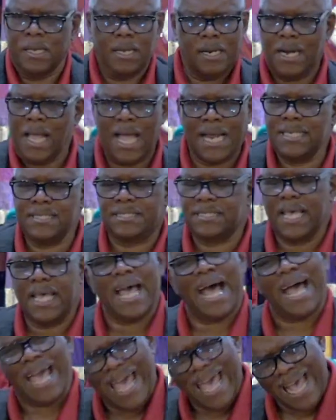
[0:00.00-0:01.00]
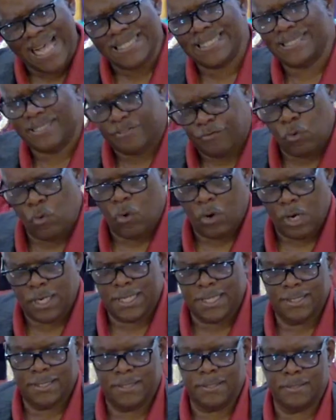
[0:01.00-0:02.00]
I didn't say I asked for it,
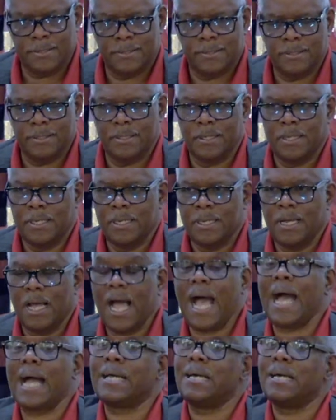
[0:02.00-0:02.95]
I